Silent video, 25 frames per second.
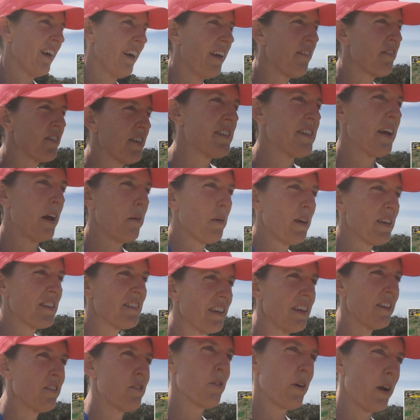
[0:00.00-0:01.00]
Every time I
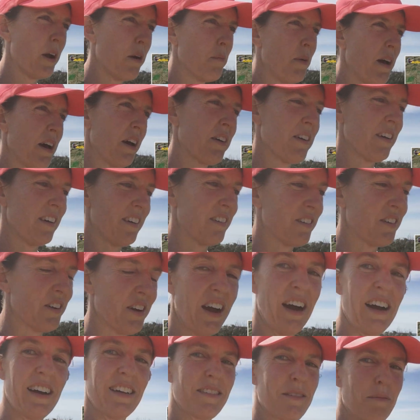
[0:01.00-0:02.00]
see a trail marker or
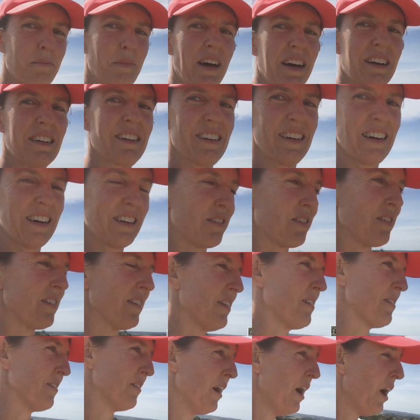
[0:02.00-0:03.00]
a Heysen marker, I do
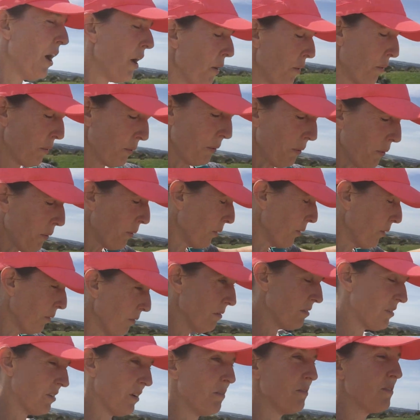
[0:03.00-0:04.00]
a little
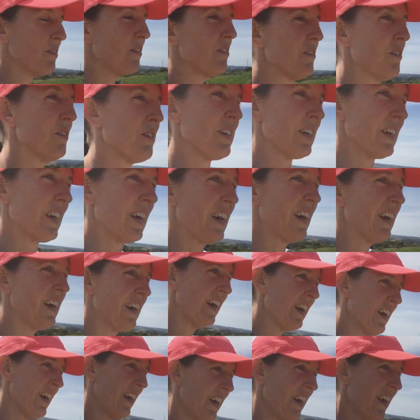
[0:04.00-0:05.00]
woohoo, jump for joy,
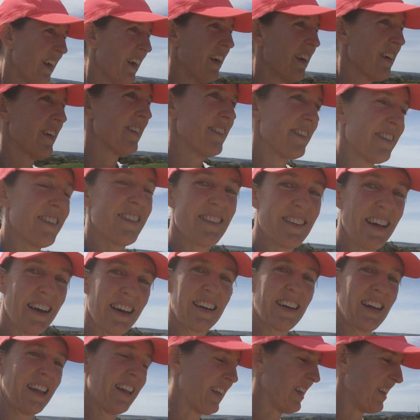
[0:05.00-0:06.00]
because it
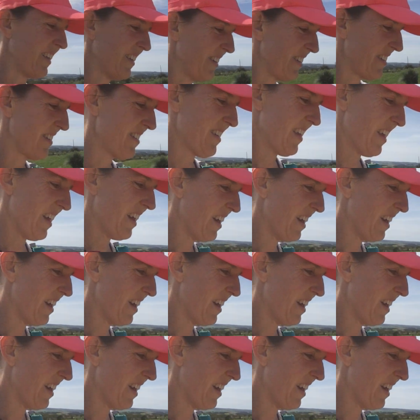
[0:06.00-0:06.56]
sucked getting lost.